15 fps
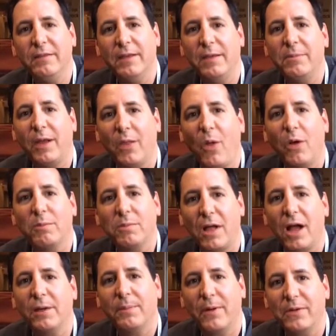in my long
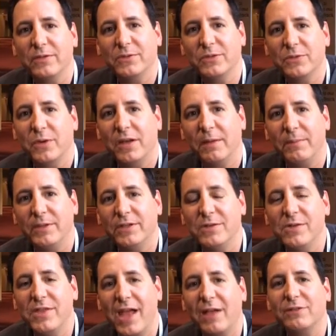blog post, which went up in
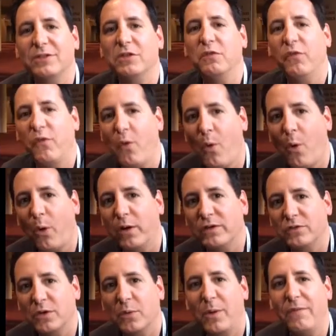2004
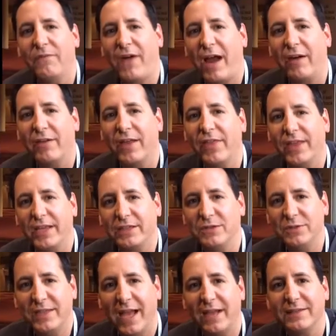and sort of went viral, I think, in
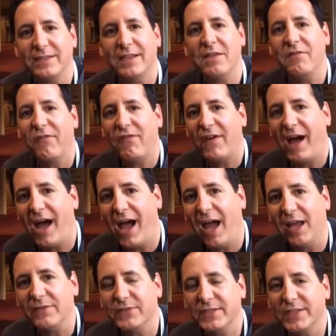
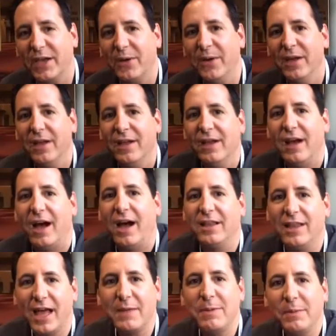2005. So a
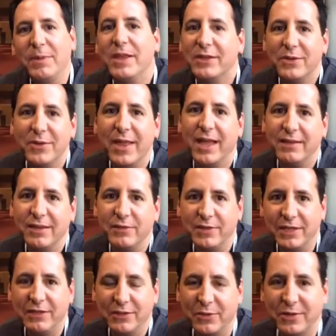lot of people that do that
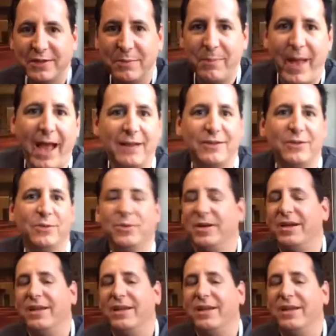did source it back to